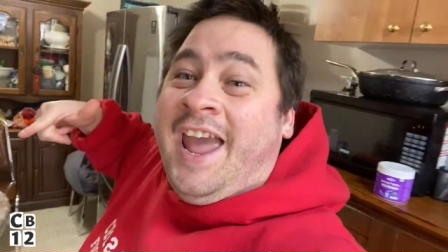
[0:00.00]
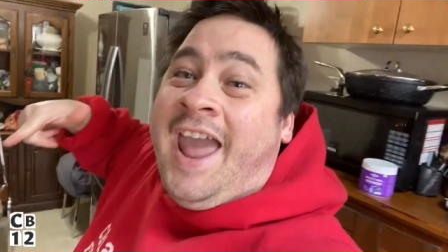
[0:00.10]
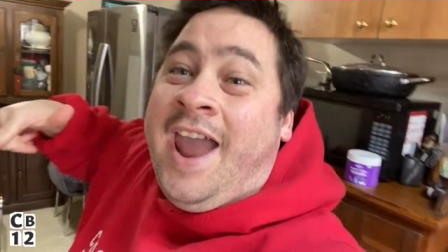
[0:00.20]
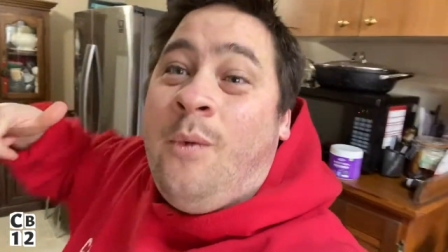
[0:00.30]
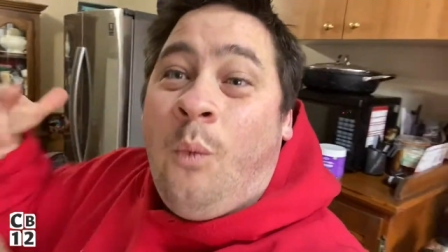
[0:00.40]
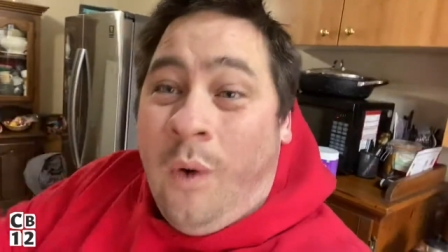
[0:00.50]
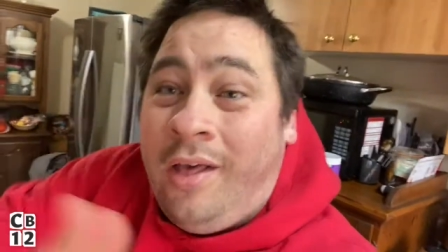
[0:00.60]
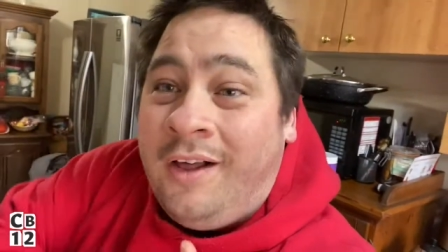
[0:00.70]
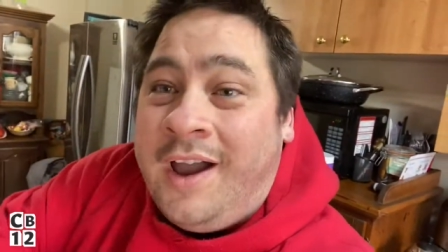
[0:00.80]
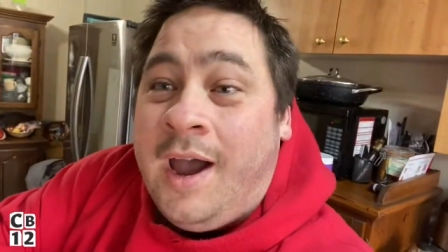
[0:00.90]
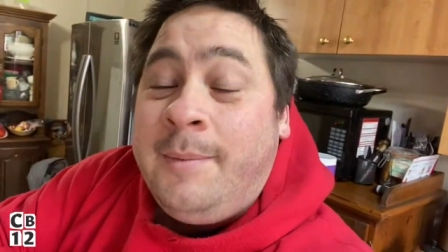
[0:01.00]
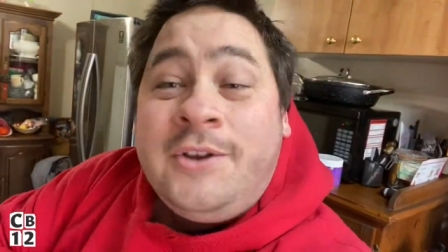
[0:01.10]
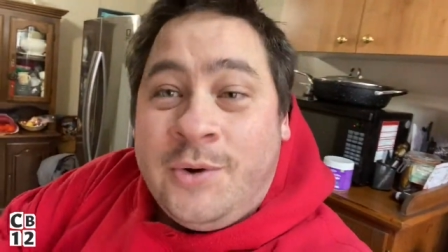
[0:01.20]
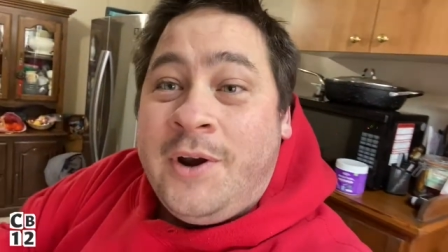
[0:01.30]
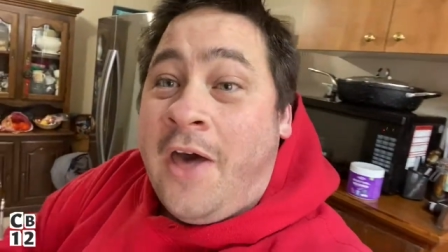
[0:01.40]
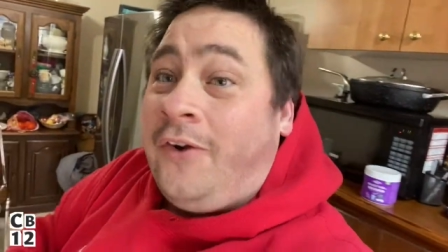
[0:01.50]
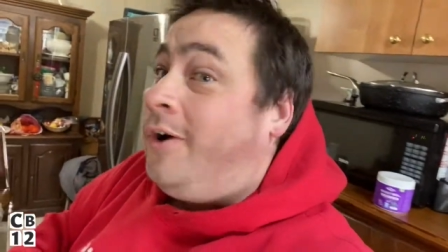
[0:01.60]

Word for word: And welcome to another